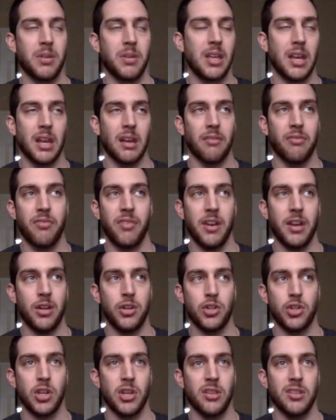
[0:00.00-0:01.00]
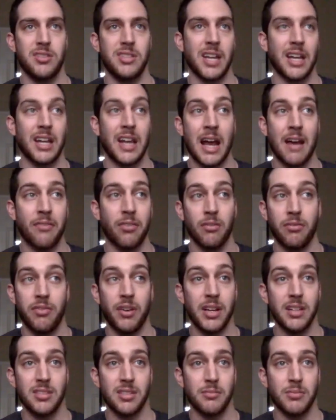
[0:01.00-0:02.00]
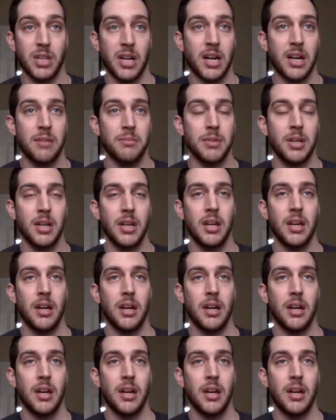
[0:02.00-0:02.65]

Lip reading: getting a finish in the second half of the fight sometime,